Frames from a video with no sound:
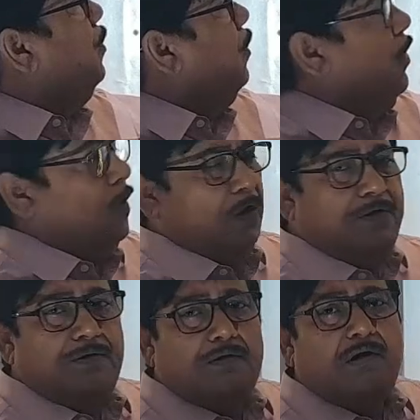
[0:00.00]

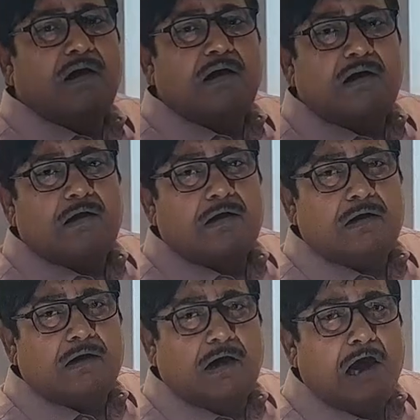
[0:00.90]
or
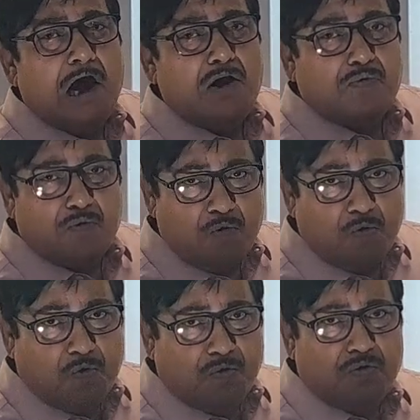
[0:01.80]

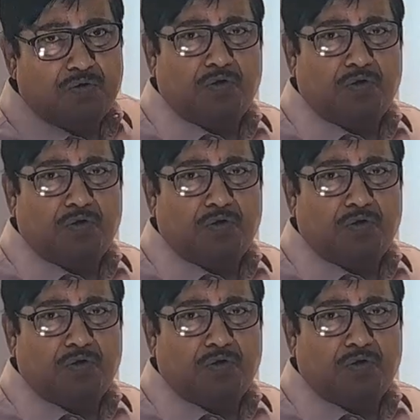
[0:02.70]
R.O.